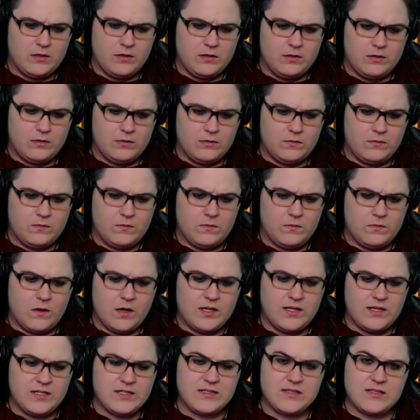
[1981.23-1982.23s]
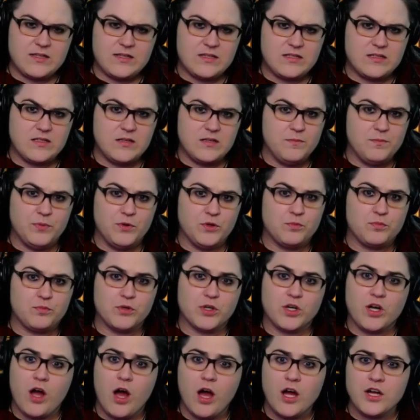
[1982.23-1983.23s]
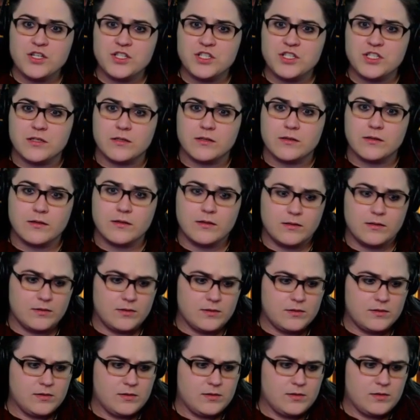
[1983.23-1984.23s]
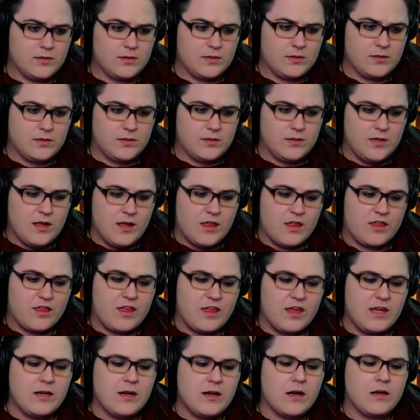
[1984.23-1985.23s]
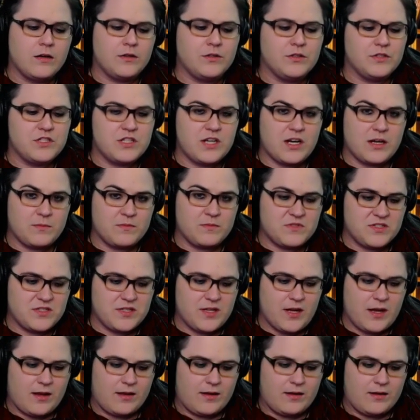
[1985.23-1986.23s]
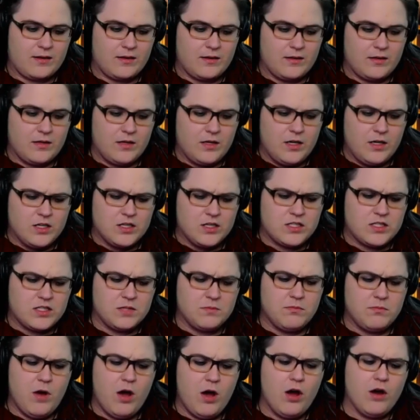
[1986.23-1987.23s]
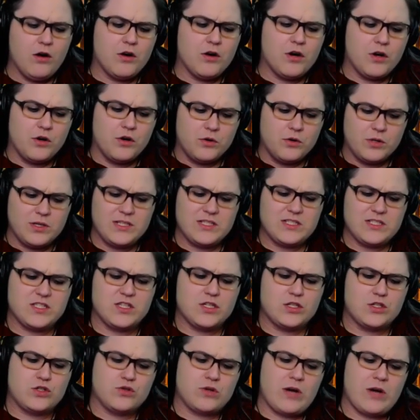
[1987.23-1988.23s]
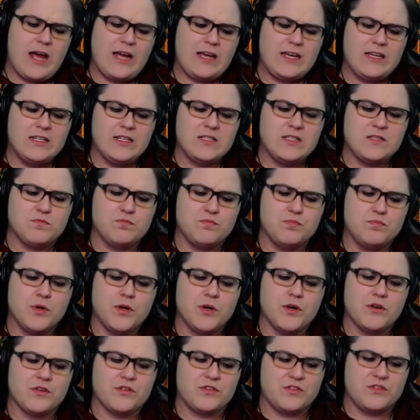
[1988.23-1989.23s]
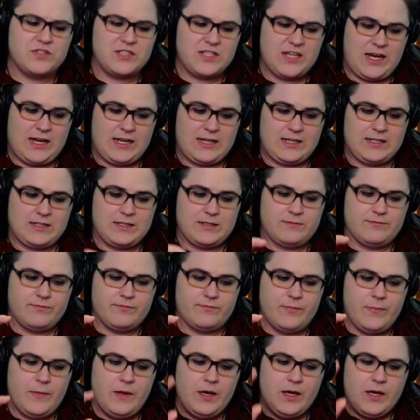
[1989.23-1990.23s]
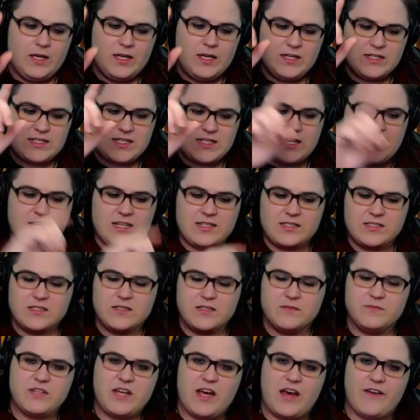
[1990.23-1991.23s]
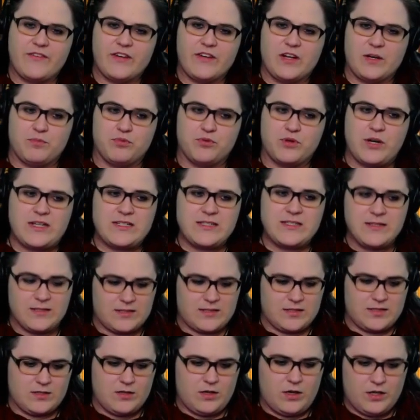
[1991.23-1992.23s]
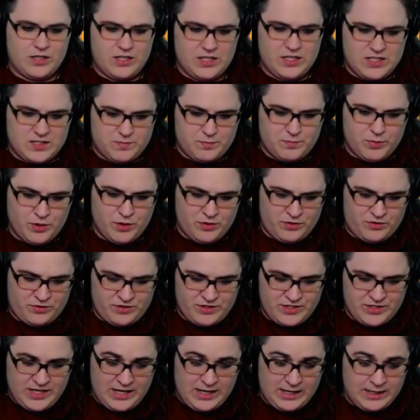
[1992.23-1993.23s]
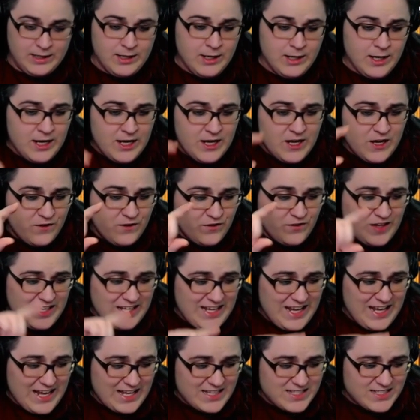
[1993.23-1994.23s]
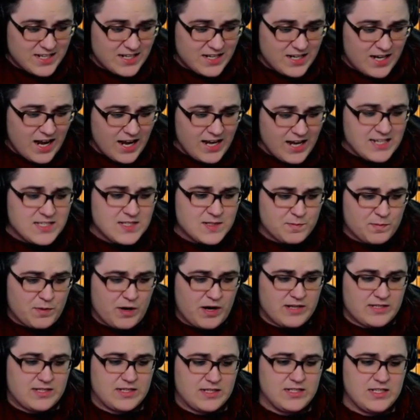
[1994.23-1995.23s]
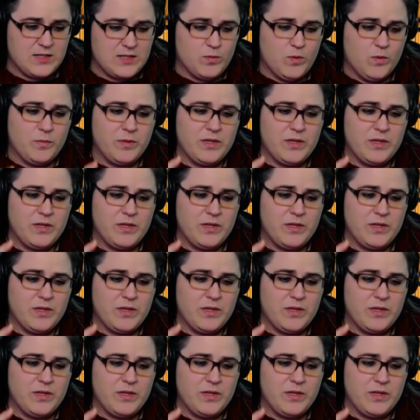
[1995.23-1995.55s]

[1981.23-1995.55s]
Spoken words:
"What is the simple precaution?" Then Uncle James said, "Tomorrow is the dragon's birthday. He is accustomed to having a present on his birthday. If he gets a nice present,